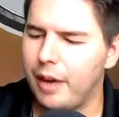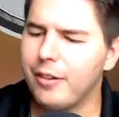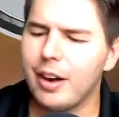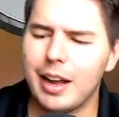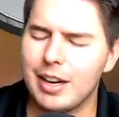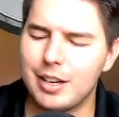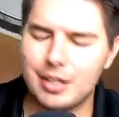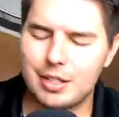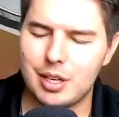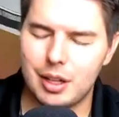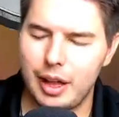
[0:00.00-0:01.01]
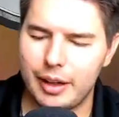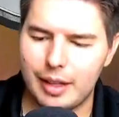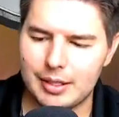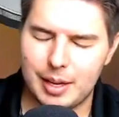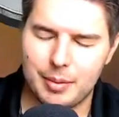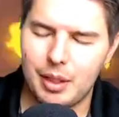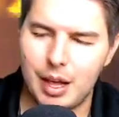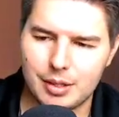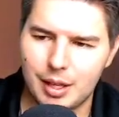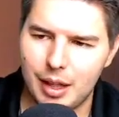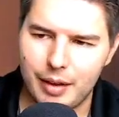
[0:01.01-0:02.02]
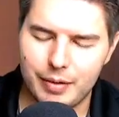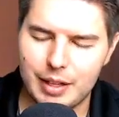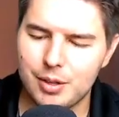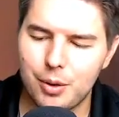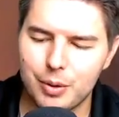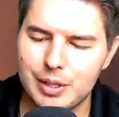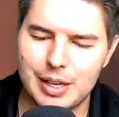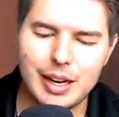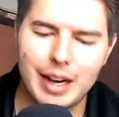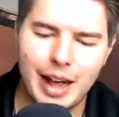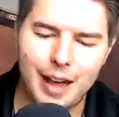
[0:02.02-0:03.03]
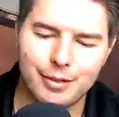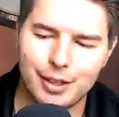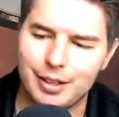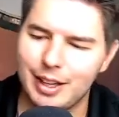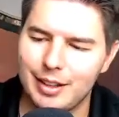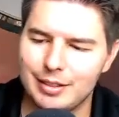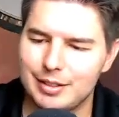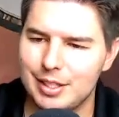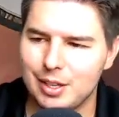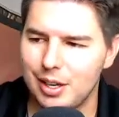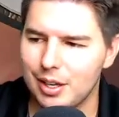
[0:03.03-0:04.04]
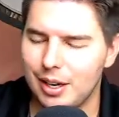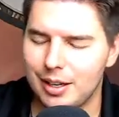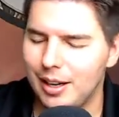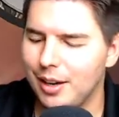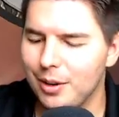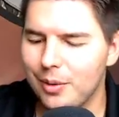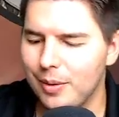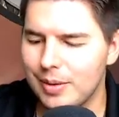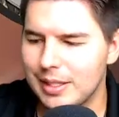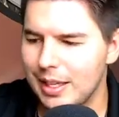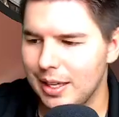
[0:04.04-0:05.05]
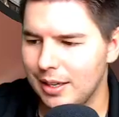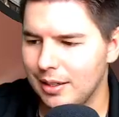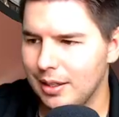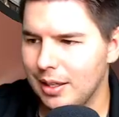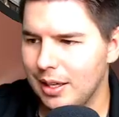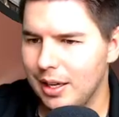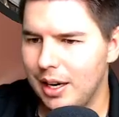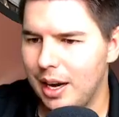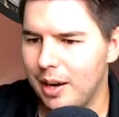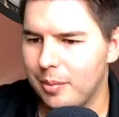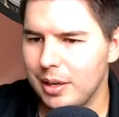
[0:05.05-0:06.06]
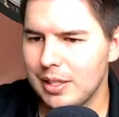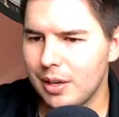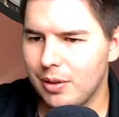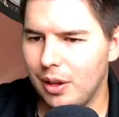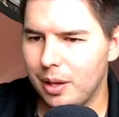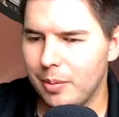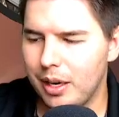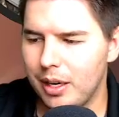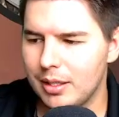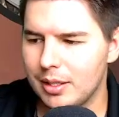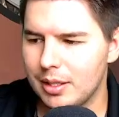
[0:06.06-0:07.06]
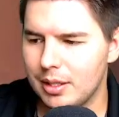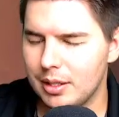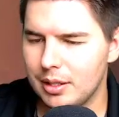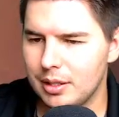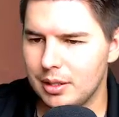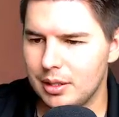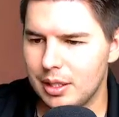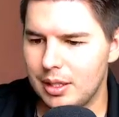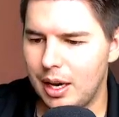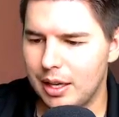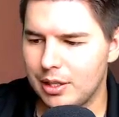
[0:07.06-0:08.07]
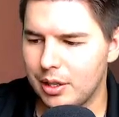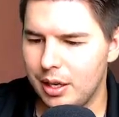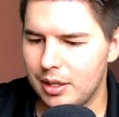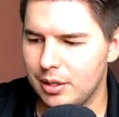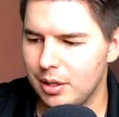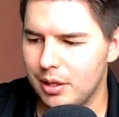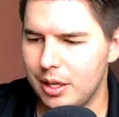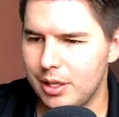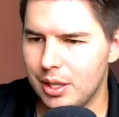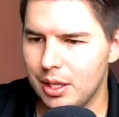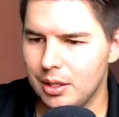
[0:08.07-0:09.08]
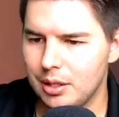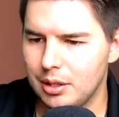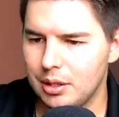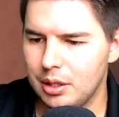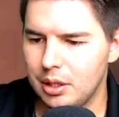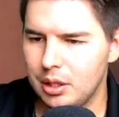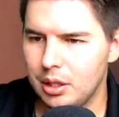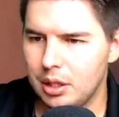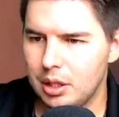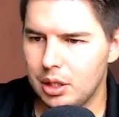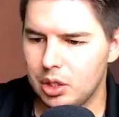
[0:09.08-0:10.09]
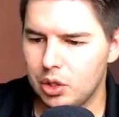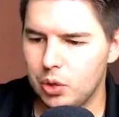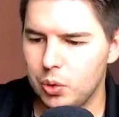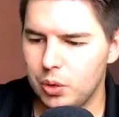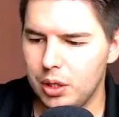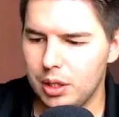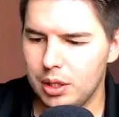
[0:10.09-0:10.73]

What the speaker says: forgot I could have just declined last time and lost the life. That's the whole reason I didn't have to discard a card. I don't know what I was thinking. All right, brings out Crawling Barrens. Does not actually create into a creature. Good.